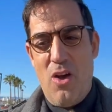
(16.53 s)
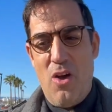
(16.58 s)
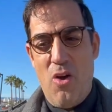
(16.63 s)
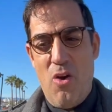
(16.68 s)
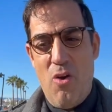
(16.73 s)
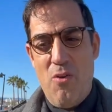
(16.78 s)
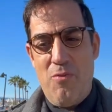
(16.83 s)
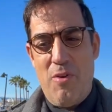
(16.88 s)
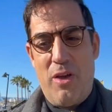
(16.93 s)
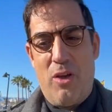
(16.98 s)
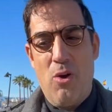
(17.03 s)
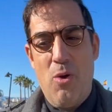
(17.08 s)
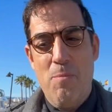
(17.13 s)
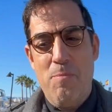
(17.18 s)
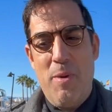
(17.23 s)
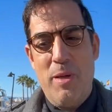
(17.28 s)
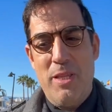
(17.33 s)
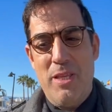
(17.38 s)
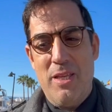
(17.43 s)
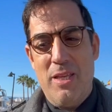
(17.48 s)
of a
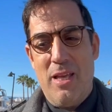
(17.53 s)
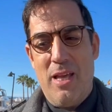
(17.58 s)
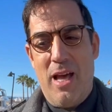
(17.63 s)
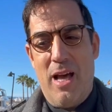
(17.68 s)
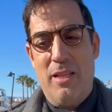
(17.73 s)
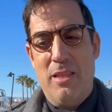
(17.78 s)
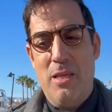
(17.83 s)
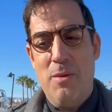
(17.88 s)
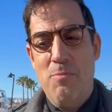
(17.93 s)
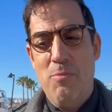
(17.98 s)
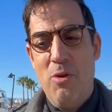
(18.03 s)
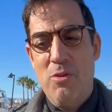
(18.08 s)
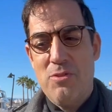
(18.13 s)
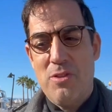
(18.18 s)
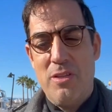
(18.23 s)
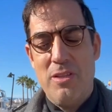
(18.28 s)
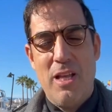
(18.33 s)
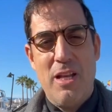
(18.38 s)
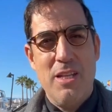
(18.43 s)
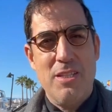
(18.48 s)
company and involves
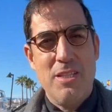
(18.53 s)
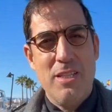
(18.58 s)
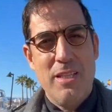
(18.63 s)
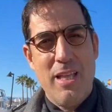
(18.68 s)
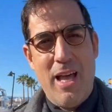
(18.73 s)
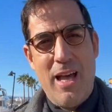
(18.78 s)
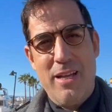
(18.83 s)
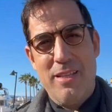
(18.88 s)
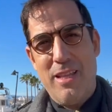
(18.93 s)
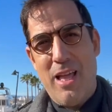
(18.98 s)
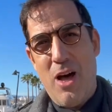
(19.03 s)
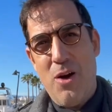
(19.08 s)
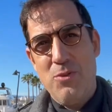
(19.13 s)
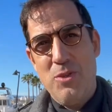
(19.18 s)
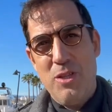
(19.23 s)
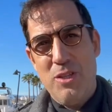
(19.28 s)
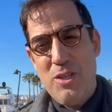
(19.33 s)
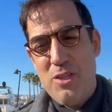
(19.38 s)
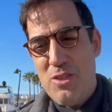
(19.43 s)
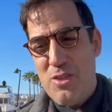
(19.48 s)
analyzing and
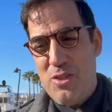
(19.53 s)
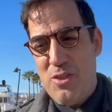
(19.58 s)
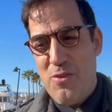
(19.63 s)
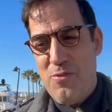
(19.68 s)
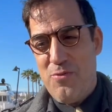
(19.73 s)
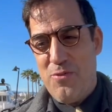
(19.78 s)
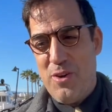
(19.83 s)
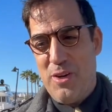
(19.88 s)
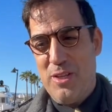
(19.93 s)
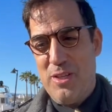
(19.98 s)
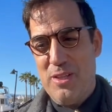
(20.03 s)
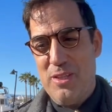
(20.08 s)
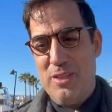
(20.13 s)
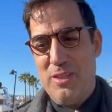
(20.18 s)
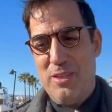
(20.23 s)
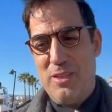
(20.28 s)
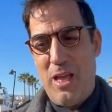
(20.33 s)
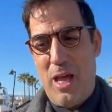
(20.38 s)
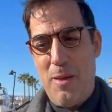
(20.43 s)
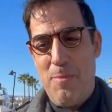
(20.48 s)
auditing different
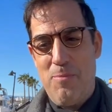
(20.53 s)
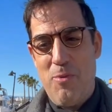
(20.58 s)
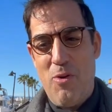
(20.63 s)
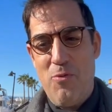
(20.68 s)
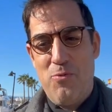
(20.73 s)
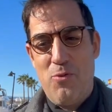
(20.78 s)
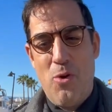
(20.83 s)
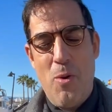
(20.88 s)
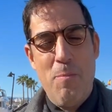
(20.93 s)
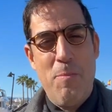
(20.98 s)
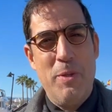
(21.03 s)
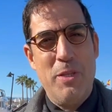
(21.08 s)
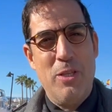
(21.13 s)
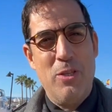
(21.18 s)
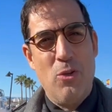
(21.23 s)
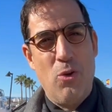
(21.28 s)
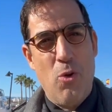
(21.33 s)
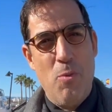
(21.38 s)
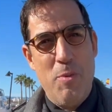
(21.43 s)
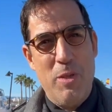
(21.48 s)
types of company
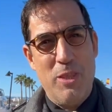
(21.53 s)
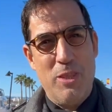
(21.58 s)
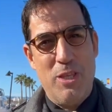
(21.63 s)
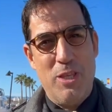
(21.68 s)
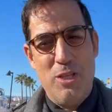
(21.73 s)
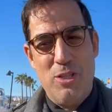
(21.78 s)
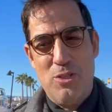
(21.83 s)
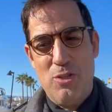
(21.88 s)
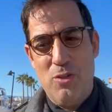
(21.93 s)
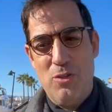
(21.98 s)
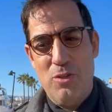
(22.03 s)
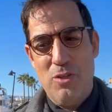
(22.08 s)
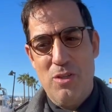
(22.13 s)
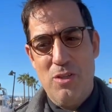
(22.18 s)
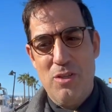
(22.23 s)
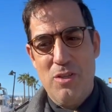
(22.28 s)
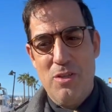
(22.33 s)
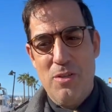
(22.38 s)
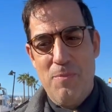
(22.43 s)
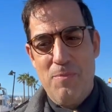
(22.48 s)
documentation
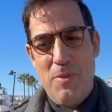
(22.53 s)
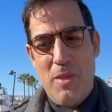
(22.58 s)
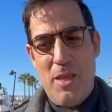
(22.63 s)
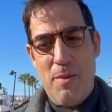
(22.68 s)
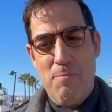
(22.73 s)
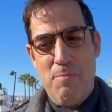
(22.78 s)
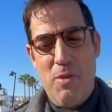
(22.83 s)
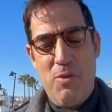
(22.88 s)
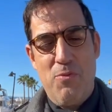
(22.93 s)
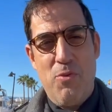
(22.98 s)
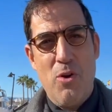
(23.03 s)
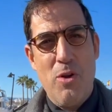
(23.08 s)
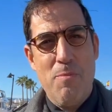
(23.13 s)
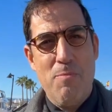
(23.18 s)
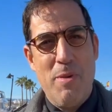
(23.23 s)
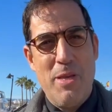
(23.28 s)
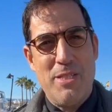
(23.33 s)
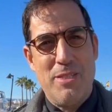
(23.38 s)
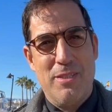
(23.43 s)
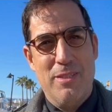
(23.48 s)
before
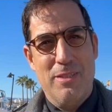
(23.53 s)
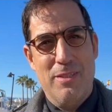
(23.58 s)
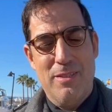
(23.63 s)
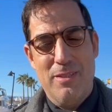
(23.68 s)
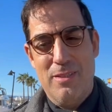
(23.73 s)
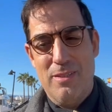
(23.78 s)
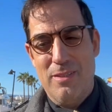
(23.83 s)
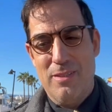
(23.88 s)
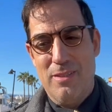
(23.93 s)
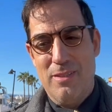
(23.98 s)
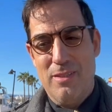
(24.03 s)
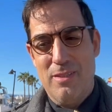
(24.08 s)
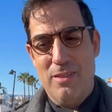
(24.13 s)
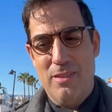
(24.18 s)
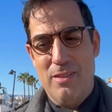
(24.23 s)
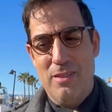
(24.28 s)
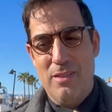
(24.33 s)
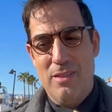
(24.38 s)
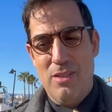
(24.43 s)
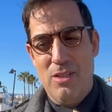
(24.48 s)
investing.
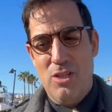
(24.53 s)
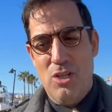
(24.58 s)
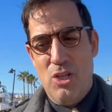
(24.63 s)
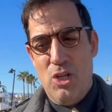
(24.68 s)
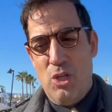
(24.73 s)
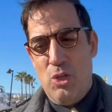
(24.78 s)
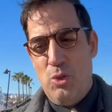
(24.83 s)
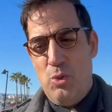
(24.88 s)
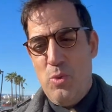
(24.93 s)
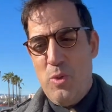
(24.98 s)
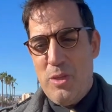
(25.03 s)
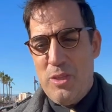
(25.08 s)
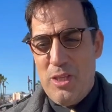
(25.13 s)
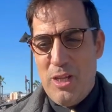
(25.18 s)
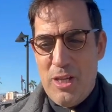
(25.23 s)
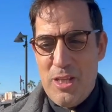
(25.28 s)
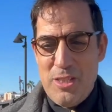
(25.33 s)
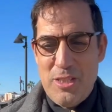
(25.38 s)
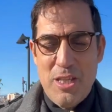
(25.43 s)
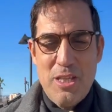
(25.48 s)
Due
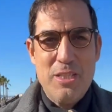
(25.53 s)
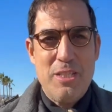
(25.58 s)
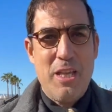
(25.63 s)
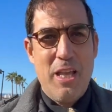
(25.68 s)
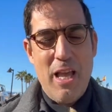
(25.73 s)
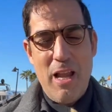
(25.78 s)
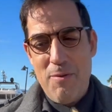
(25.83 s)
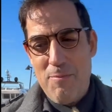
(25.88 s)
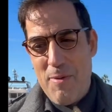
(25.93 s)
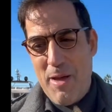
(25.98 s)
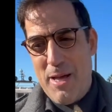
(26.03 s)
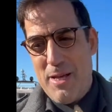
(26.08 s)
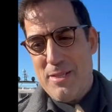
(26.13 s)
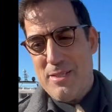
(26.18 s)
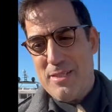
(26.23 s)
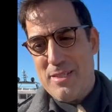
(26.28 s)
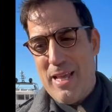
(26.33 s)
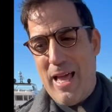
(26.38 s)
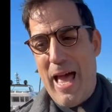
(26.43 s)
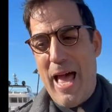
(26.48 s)
diligence helps us
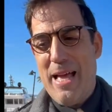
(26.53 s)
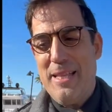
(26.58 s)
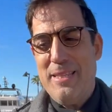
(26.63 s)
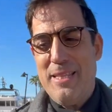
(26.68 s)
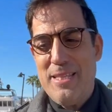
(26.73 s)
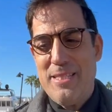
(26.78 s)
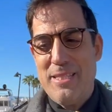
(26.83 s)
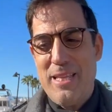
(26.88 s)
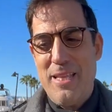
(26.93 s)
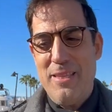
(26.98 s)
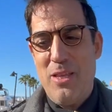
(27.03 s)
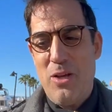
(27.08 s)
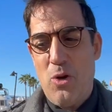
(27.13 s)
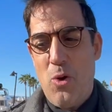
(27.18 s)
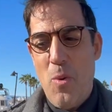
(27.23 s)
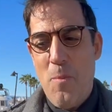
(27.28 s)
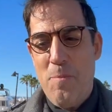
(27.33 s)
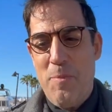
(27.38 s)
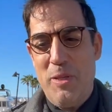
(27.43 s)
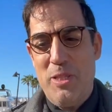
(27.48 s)
understand the
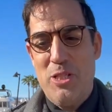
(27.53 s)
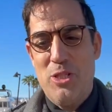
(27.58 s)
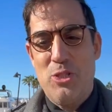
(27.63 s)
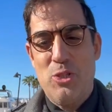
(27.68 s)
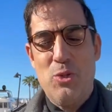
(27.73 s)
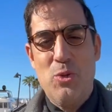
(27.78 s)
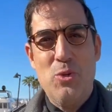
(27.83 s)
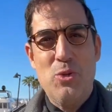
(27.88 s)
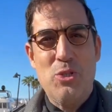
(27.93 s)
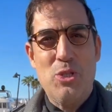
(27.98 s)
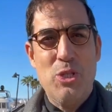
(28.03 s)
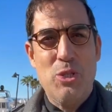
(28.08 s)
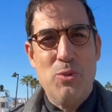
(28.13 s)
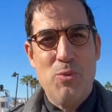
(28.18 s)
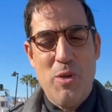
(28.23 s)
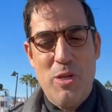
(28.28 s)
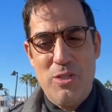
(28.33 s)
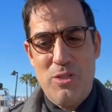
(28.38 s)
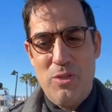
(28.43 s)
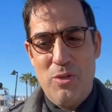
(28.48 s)
company's true
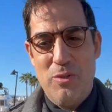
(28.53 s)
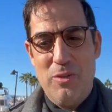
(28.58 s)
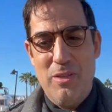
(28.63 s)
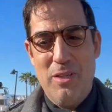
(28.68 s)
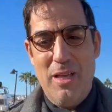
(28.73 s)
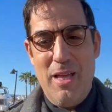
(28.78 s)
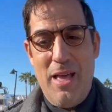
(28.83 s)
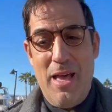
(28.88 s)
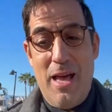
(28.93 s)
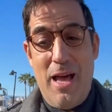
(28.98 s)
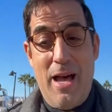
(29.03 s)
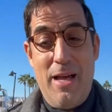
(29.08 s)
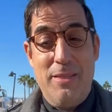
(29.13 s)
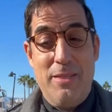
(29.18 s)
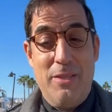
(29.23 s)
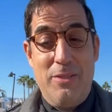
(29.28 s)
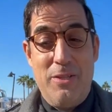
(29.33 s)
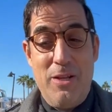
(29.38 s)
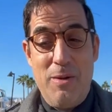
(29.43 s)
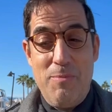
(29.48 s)
situation and
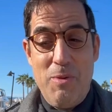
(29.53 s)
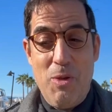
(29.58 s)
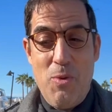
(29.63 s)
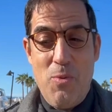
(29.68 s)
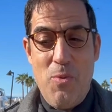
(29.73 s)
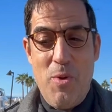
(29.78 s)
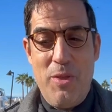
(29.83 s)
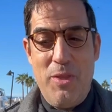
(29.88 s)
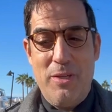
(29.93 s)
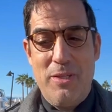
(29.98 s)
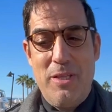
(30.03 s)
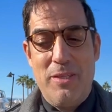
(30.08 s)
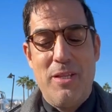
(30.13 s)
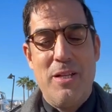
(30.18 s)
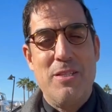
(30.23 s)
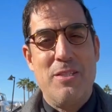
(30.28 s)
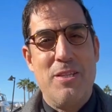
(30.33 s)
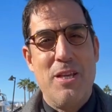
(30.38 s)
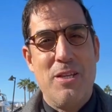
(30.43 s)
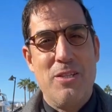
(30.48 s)
determine whether the
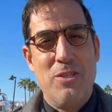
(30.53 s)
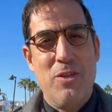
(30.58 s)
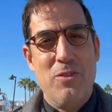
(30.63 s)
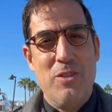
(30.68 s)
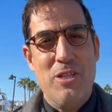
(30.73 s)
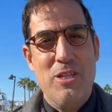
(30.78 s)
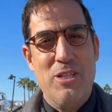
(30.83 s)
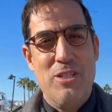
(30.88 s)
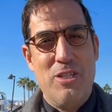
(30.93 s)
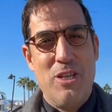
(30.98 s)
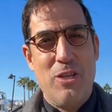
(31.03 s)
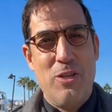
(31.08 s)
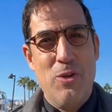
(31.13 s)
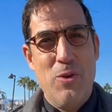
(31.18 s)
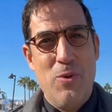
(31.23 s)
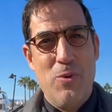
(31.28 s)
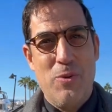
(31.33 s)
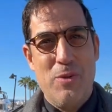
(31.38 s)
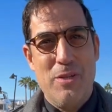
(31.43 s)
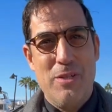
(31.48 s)
transaction is secure.